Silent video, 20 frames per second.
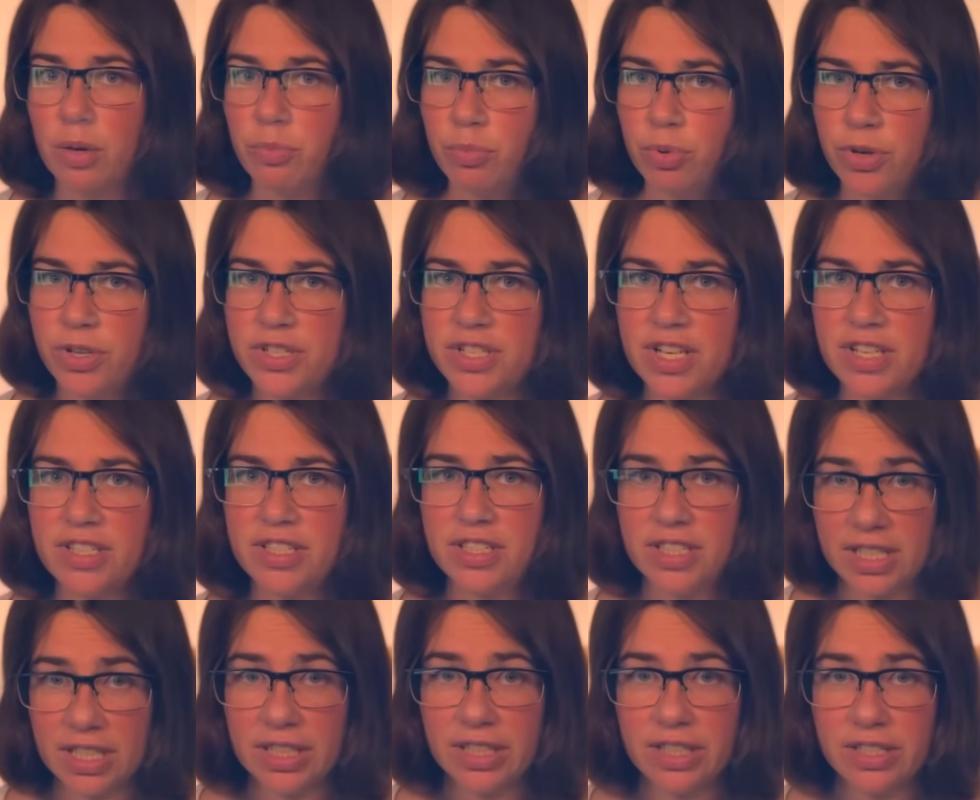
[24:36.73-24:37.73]
Princess
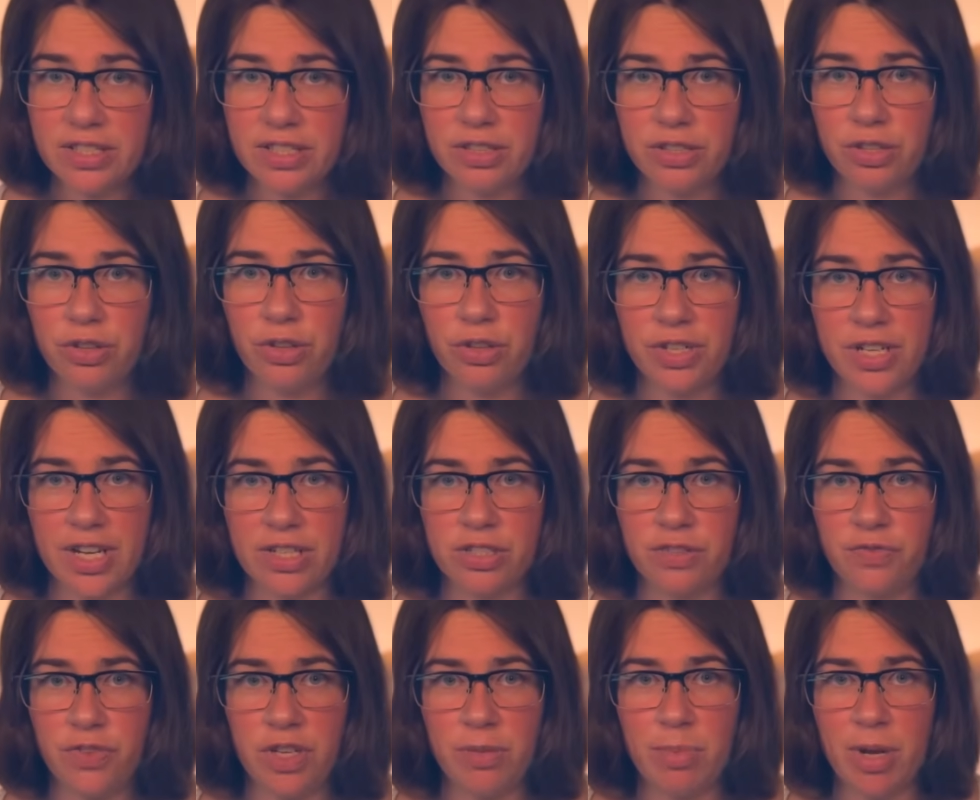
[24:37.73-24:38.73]
did listen to their guests'
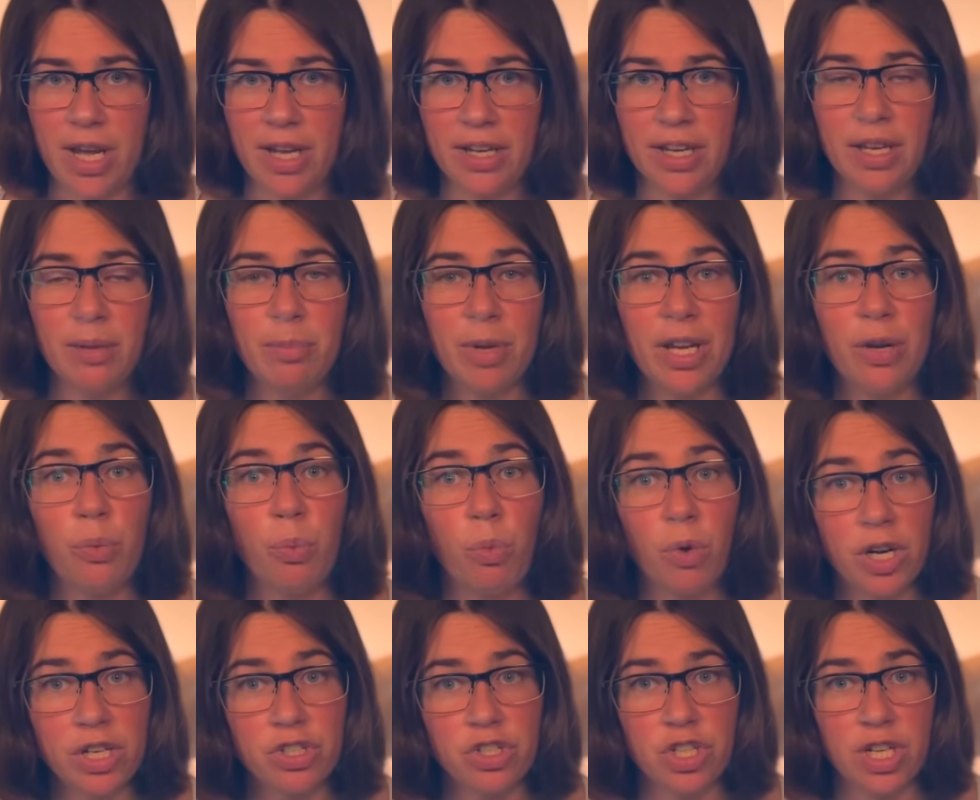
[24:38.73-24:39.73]
feedback and made
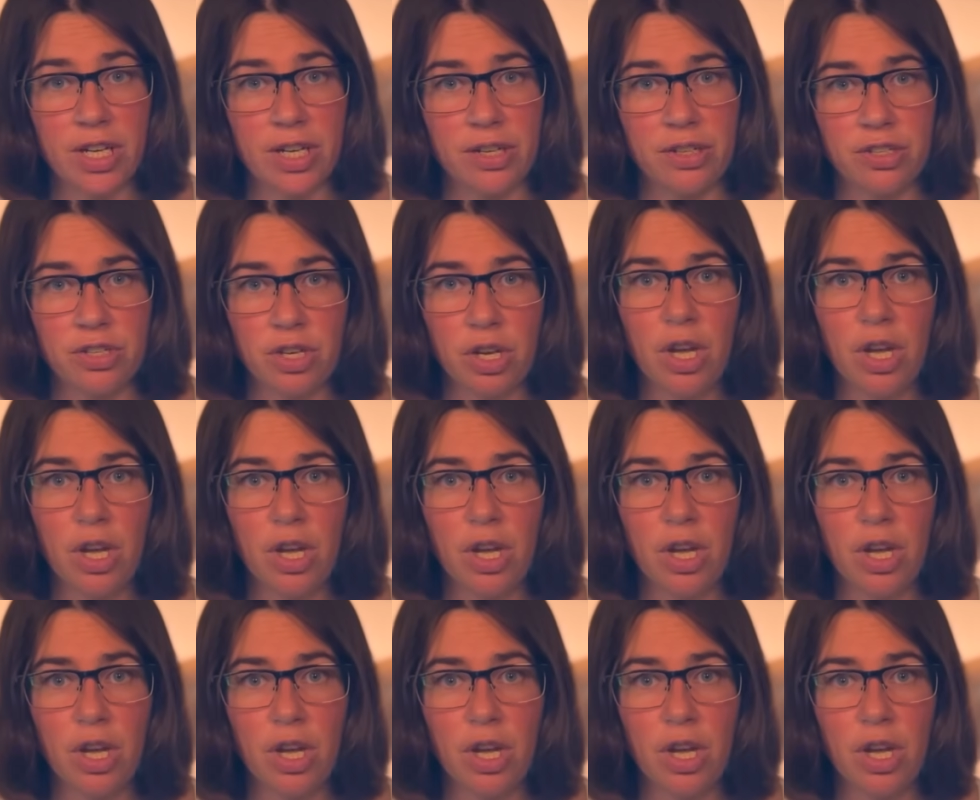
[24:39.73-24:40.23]
one change.